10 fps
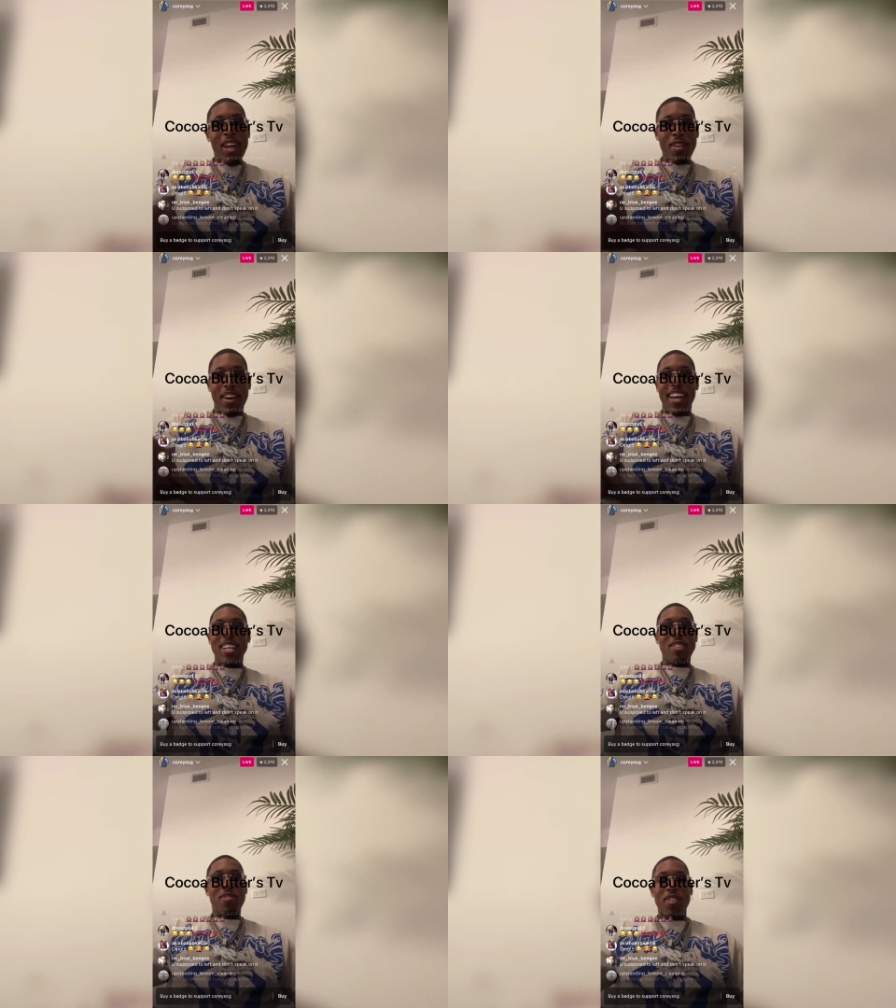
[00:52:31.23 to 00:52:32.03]

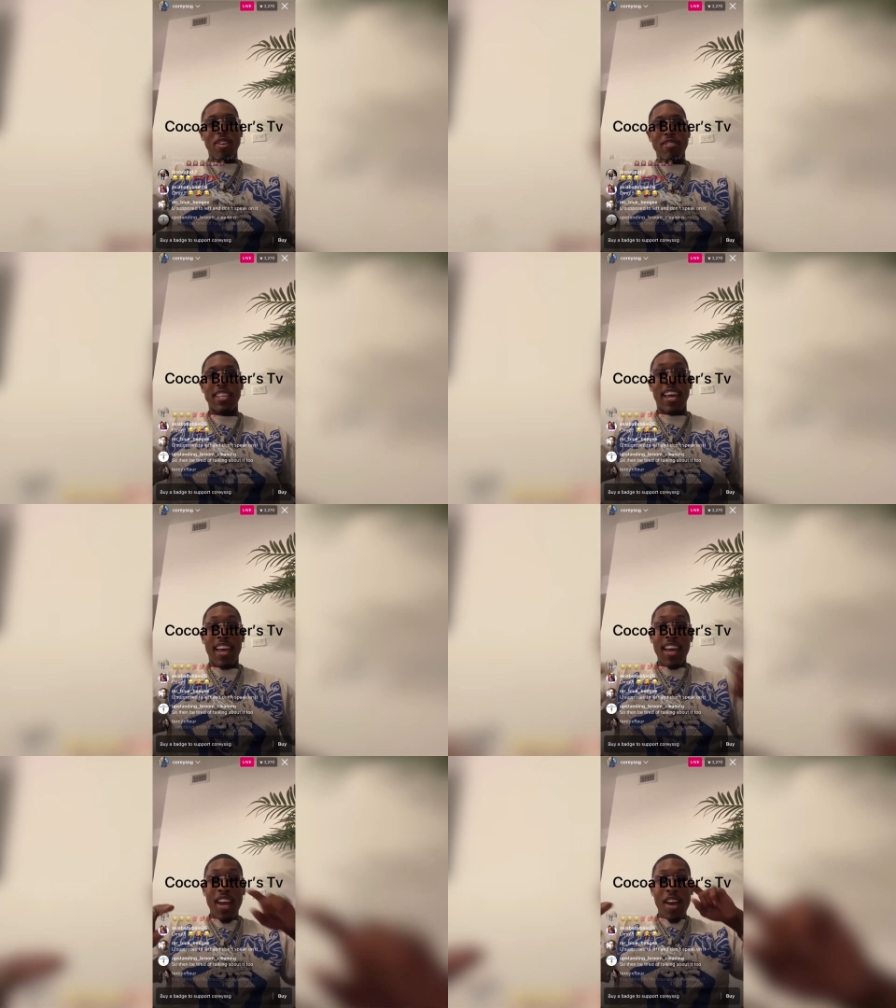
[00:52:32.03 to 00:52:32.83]
Anyway, you feel what I'm
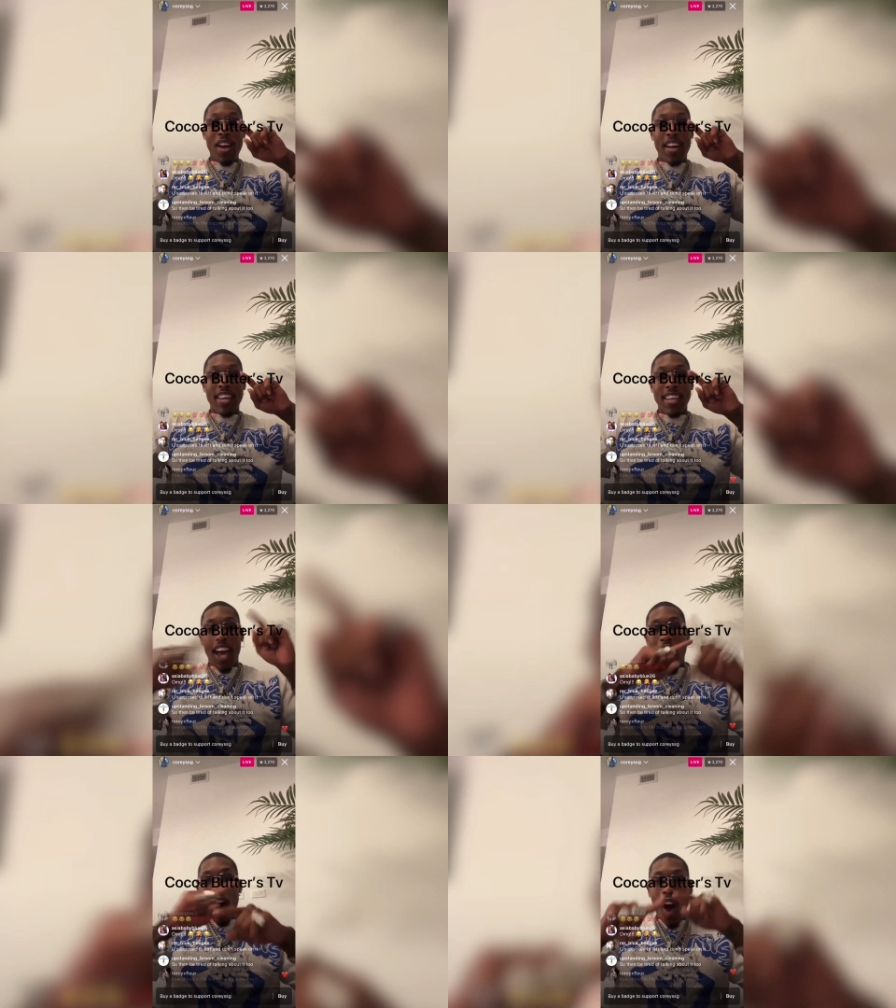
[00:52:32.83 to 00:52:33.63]
saying?
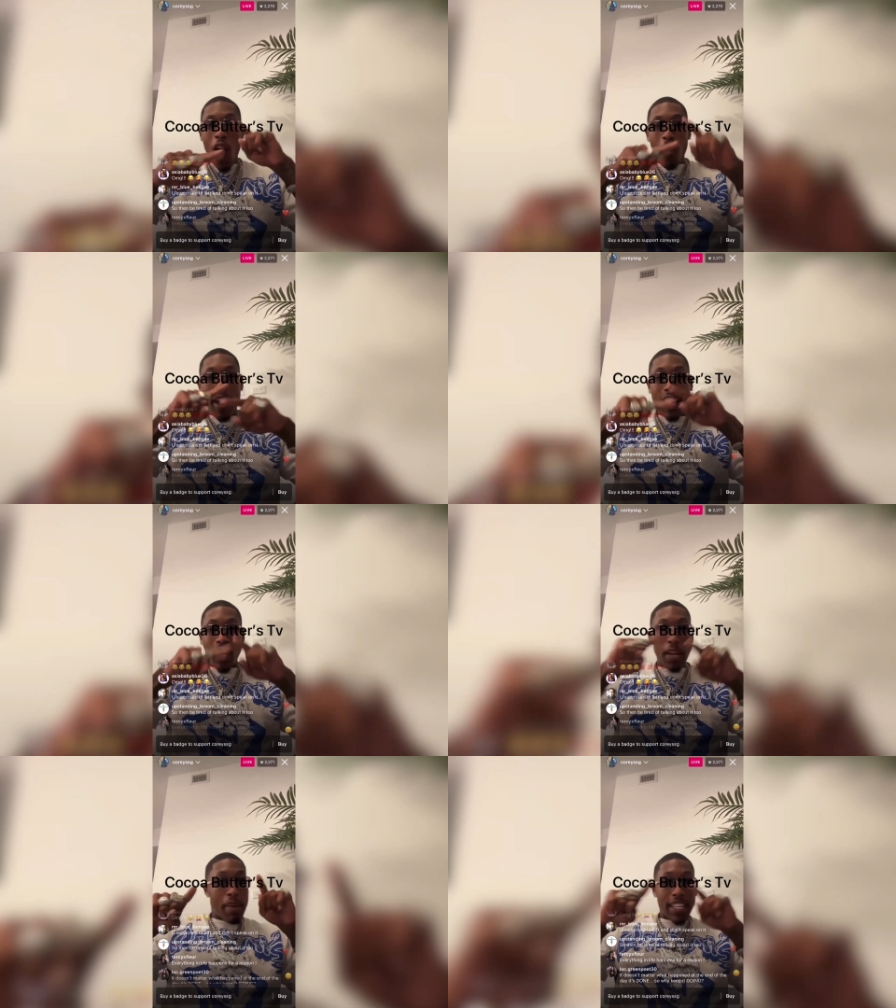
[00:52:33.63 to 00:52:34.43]
Y'all
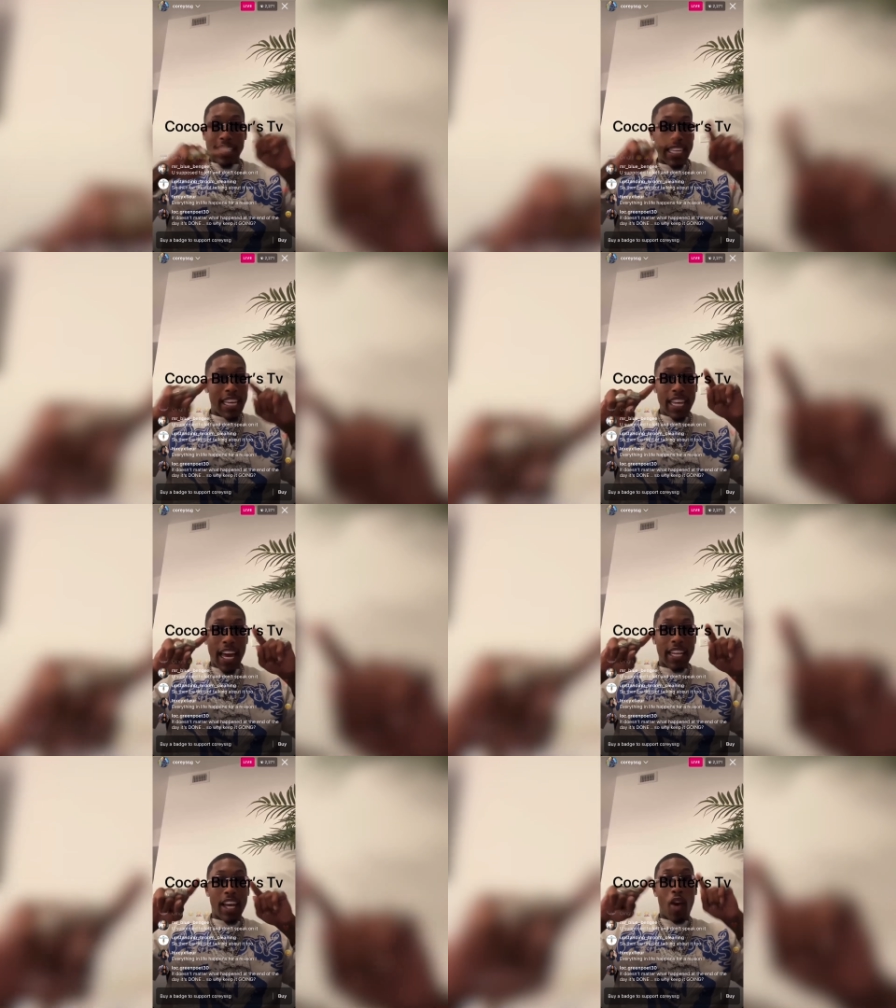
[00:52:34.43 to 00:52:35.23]
always try to make it seem
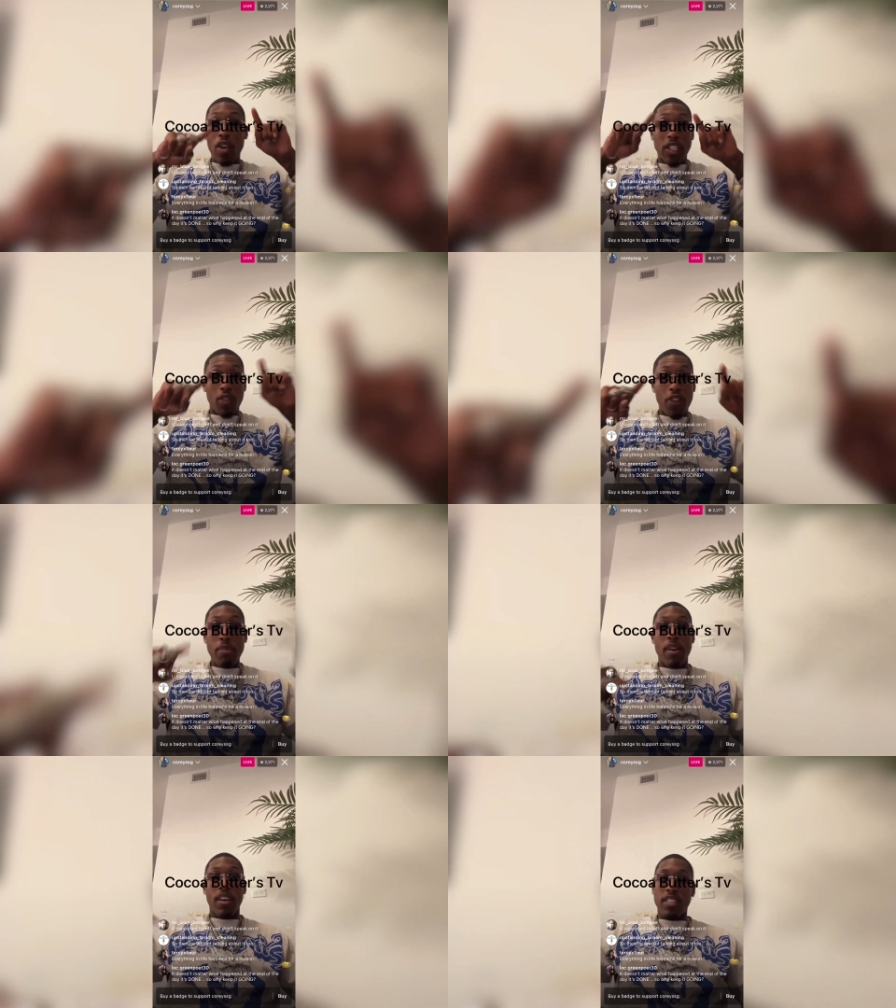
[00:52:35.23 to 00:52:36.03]
like that, or oh, just a
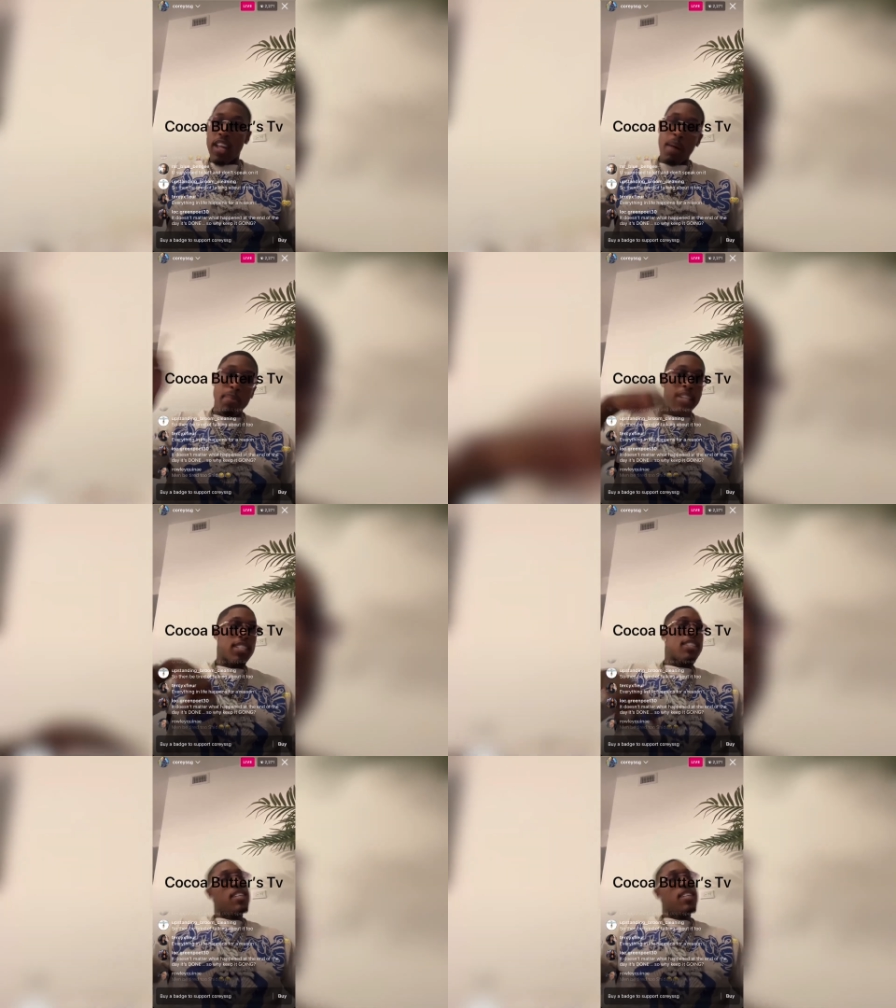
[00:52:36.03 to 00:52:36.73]
female. Nah, bitch.